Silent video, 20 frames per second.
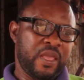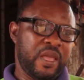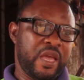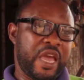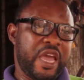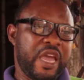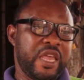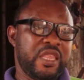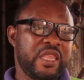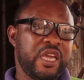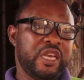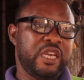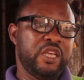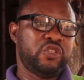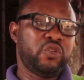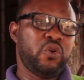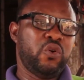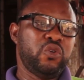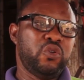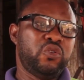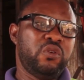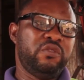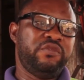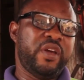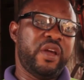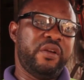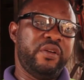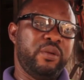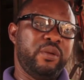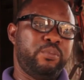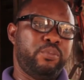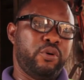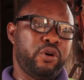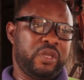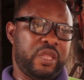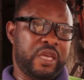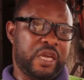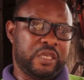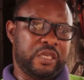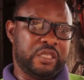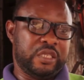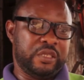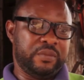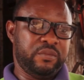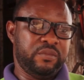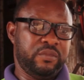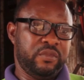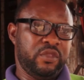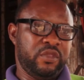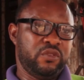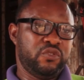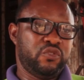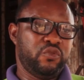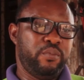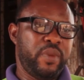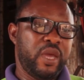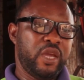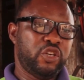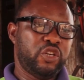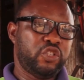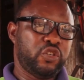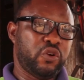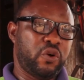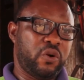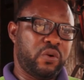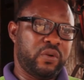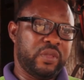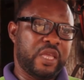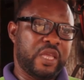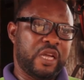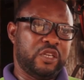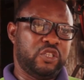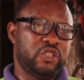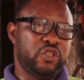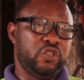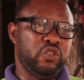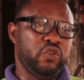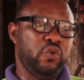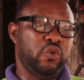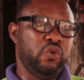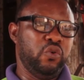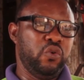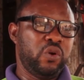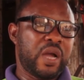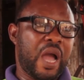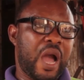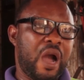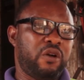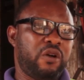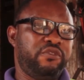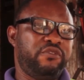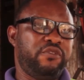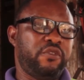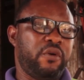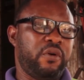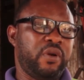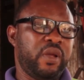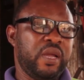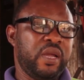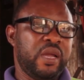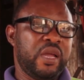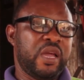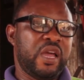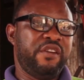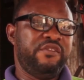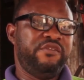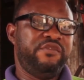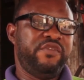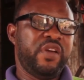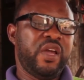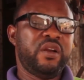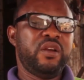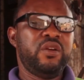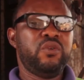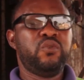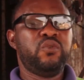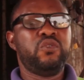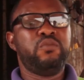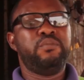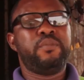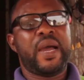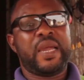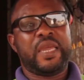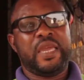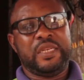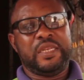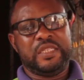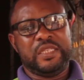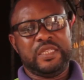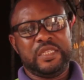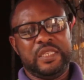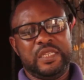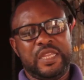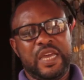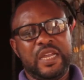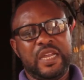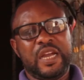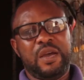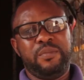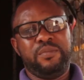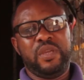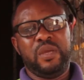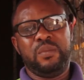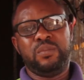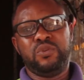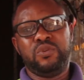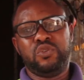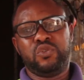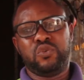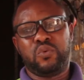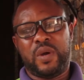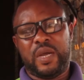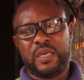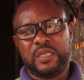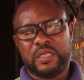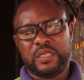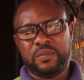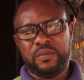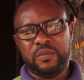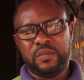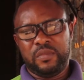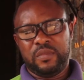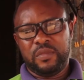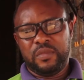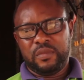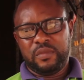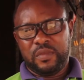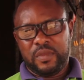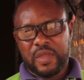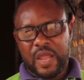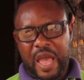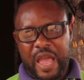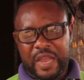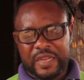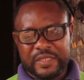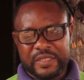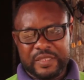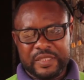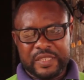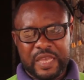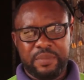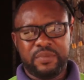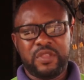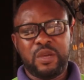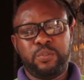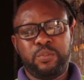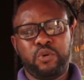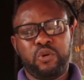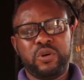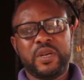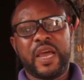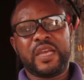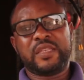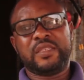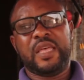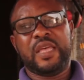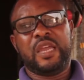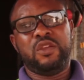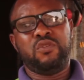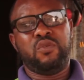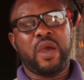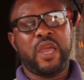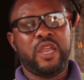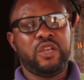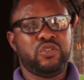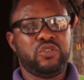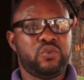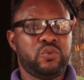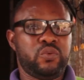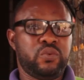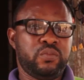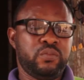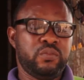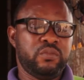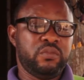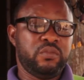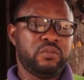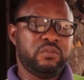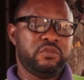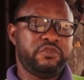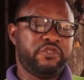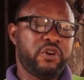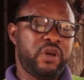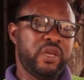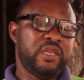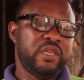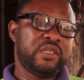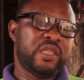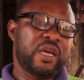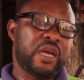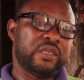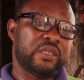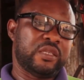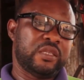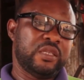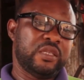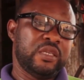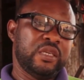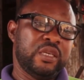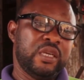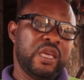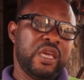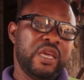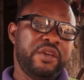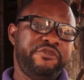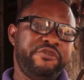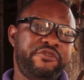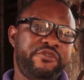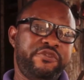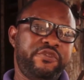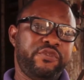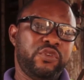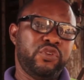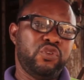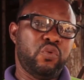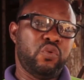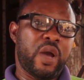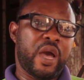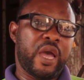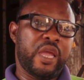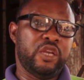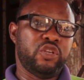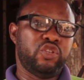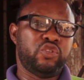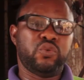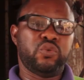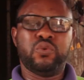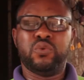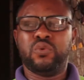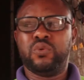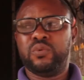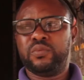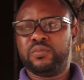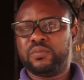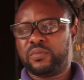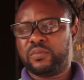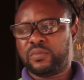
And it is also very important to make sure that you look out for a very good market that can be able to what? Accept the products that you are into. For instance, if you are into,